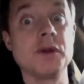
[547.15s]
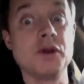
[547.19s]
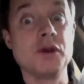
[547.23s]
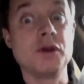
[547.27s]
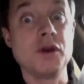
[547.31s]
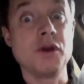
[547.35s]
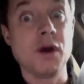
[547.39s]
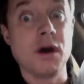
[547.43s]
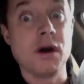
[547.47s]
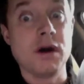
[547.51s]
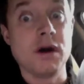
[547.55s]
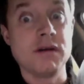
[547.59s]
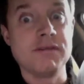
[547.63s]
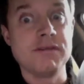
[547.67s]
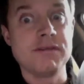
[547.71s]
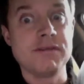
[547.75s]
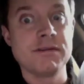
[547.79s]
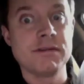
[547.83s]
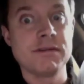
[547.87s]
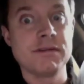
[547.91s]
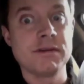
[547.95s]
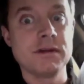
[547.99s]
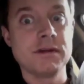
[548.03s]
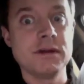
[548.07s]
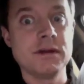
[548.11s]
Golf,
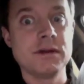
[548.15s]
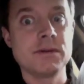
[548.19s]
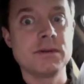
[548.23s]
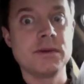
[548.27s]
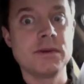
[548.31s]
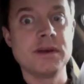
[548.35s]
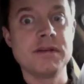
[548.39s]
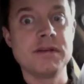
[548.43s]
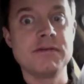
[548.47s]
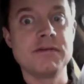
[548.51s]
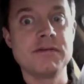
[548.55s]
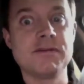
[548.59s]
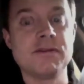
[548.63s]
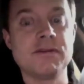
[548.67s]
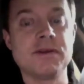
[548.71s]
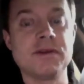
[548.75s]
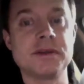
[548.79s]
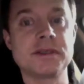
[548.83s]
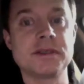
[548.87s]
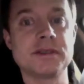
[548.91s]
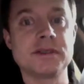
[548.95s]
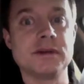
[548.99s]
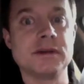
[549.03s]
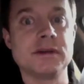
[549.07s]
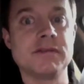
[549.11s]
you're
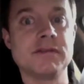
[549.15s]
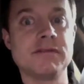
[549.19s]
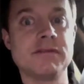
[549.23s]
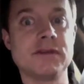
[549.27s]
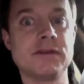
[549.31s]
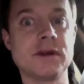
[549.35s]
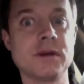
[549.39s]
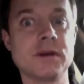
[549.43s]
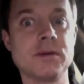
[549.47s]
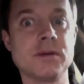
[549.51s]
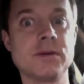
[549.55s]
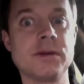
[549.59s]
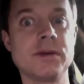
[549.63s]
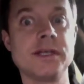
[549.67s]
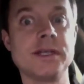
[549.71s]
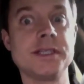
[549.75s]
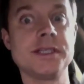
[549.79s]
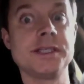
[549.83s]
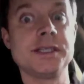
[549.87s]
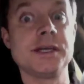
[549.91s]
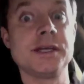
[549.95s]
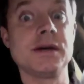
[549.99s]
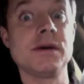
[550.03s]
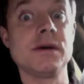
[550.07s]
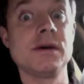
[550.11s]
reinforced on a variable
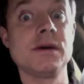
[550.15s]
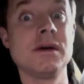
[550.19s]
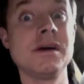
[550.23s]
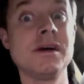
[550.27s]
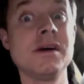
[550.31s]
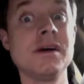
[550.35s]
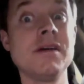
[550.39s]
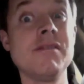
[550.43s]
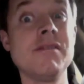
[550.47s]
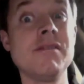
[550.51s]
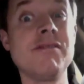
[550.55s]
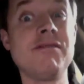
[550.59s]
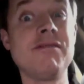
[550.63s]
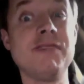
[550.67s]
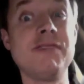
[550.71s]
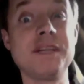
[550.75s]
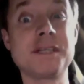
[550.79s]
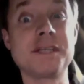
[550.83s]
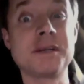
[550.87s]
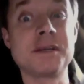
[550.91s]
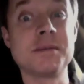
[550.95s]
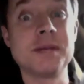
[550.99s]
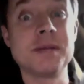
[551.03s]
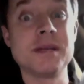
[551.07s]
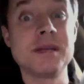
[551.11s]
ratio.
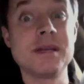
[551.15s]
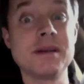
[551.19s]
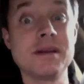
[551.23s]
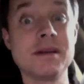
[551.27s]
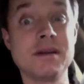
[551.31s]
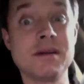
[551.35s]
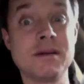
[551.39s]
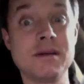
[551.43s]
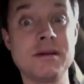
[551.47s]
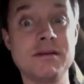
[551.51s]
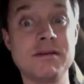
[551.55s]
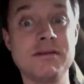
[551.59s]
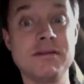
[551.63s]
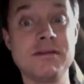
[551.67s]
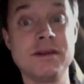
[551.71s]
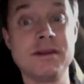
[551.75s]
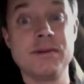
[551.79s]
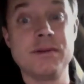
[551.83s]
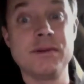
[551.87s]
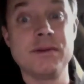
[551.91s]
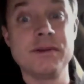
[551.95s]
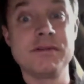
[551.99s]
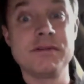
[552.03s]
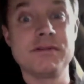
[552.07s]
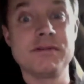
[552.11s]
Fishermen are
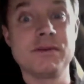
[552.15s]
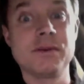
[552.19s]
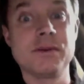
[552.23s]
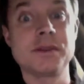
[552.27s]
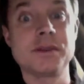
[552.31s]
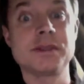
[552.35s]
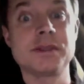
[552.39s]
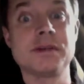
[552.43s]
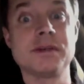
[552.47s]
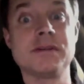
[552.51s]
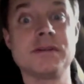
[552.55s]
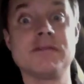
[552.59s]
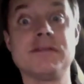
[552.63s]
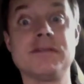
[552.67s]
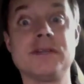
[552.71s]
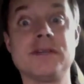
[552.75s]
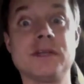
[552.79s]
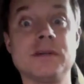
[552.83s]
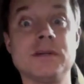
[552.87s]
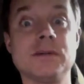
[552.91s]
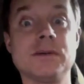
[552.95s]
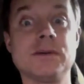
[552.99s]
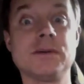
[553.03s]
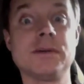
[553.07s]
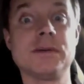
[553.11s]
reinforced on a
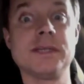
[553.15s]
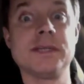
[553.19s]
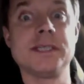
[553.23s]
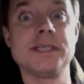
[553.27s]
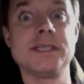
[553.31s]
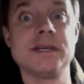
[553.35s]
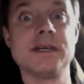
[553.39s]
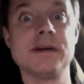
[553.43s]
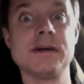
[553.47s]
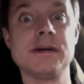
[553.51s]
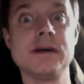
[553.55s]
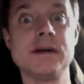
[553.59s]
variable ratio.